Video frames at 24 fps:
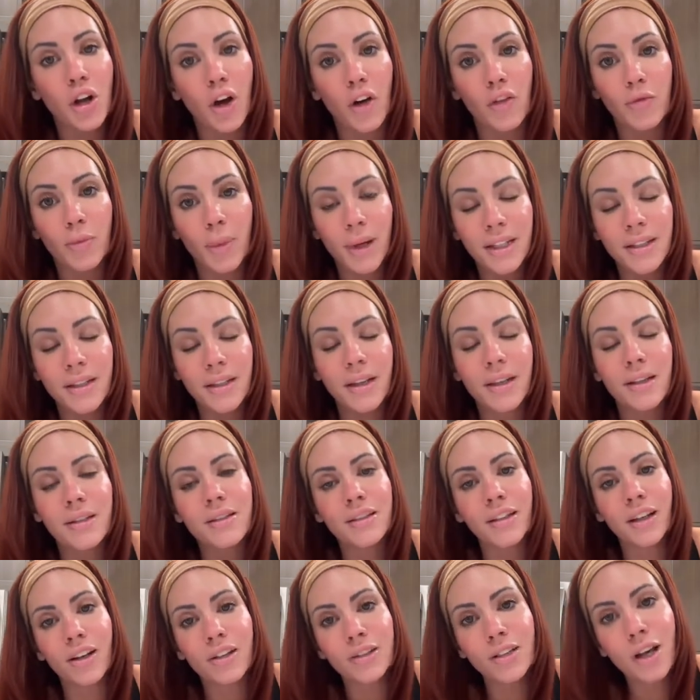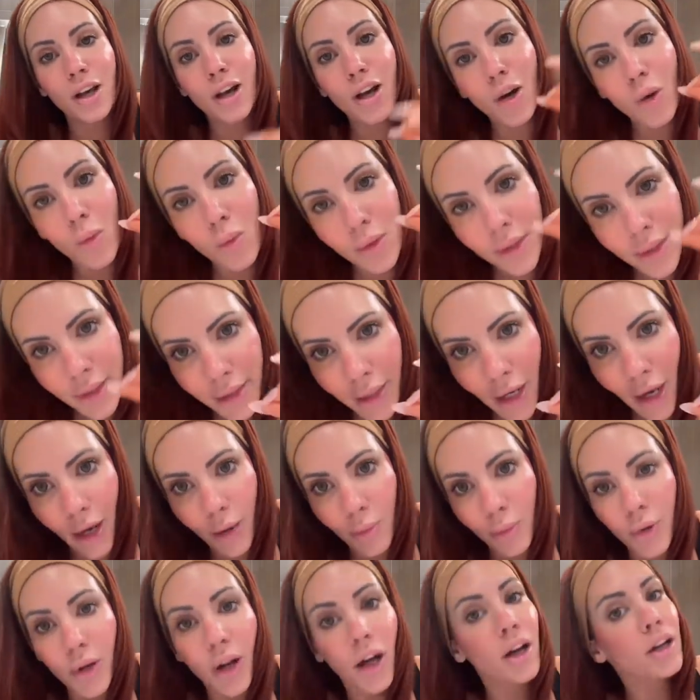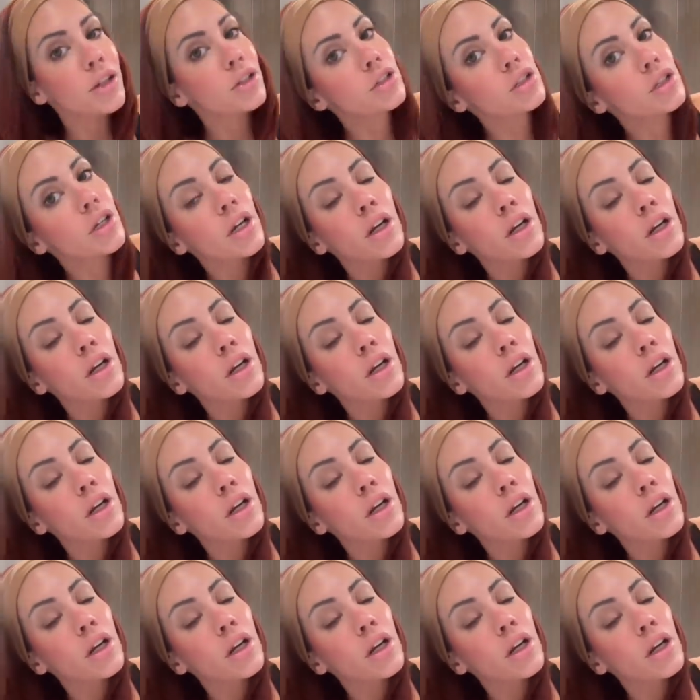of my skin cells was top notch.